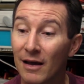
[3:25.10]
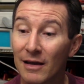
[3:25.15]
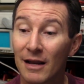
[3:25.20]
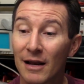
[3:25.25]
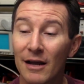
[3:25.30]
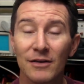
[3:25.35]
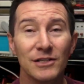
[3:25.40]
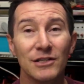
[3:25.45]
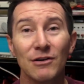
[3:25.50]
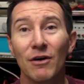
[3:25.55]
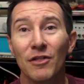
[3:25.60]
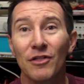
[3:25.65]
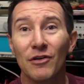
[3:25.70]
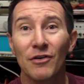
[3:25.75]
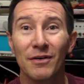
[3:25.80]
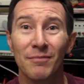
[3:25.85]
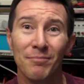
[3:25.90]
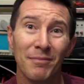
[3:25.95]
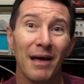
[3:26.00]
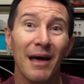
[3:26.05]
you know, so I
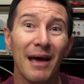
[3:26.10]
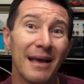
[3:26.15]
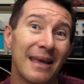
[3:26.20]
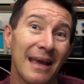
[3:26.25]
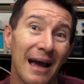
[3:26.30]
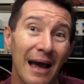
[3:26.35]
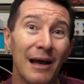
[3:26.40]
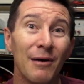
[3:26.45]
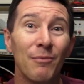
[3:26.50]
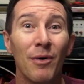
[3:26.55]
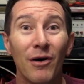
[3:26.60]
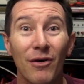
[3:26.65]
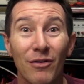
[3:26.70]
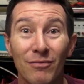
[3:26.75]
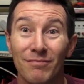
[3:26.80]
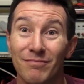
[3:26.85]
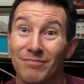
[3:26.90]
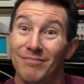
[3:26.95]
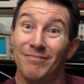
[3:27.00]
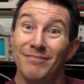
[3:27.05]
thought, okay,
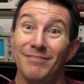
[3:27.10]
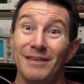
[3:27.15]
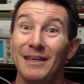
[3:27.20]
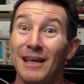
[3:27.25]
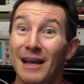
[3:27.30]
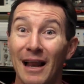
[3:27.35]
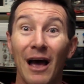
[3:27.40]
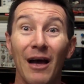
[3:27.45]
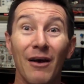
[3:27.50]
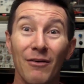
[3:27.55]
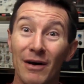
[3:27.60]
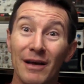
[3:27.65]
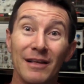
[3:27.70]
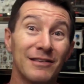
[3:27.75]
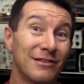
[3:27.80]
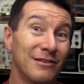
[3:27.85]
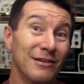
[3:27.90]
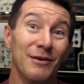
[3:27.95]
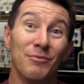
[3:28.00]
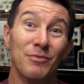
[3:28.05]
well, you know,
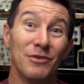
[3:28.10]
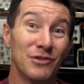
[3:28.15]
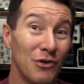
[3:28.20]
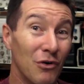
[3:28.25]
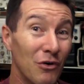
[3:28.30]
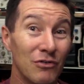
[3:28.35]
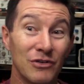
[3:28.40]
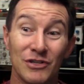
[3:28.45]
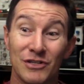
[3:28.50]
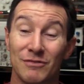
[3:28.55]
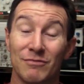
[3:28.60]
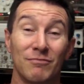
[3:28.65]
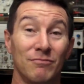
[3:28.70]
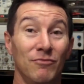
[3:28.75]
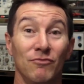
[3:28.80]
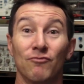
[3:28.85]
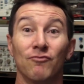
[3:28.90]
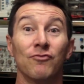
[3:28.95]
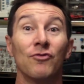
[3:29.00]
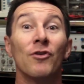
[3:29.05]
it was all just
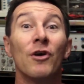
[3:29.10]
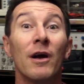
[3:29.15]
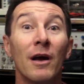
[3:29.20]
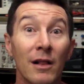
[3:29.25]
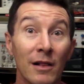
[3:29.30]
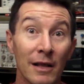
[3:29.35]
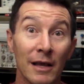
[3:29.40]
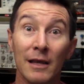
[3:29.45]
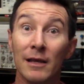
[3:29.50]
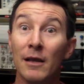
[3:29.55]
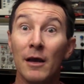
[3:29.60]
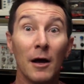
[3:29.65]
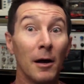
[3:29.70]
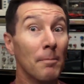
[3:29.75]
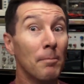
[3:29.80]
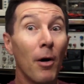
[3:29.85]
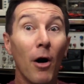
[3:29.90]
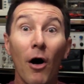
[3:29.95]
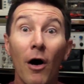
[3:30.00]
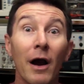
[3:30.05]
really
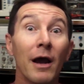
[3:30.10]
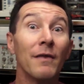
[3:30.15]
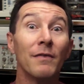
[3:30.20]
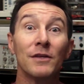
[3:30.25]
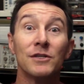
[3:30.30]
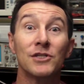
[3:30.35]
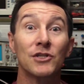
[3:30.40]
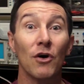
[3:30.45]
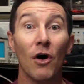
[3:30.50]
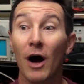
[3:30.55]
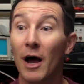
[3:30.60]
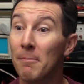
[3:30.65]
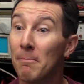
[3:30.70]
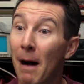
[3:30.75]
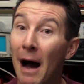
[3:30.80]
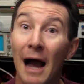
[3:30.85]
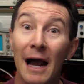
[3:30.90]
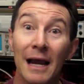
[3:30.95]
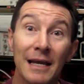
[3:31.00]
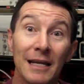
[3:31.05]
pie in the sky
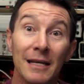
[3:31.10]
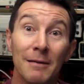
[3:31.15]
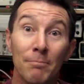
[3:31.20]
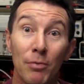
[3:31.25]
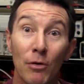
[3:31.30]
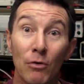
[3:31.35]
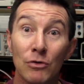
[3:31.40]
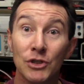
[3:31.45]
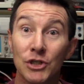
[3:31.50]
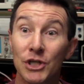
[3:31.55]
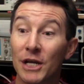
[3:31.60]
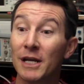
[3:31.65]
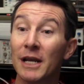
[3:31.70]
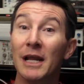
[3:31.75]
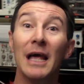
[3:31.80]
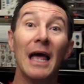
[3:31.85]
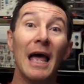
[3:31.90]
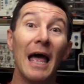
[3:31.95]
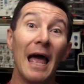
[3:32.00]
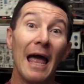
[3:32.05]
marketing bullshit,
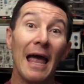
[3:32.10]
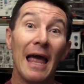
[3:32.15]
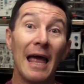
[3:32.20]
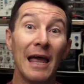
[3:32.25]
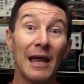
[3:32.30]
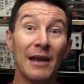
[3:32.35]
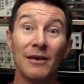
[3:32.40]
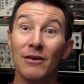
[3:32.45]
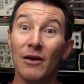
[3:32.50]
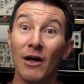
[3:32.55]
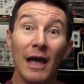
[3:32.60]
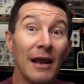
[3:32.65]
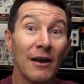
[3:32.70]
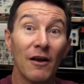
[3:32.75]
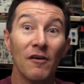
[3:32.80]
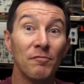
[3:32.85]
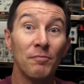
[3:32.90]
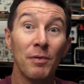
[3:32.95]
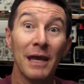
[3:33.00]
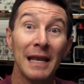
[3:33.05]
and
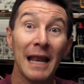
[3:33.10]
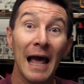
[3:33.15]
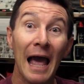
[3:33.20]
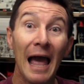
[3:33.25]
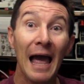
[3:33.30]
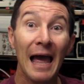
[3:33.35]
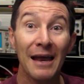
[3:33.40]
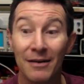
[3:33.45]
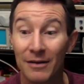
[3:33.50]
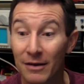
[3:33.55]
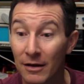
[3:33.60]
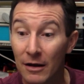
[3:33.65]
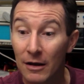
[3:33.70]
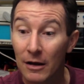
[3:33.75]
I've been had.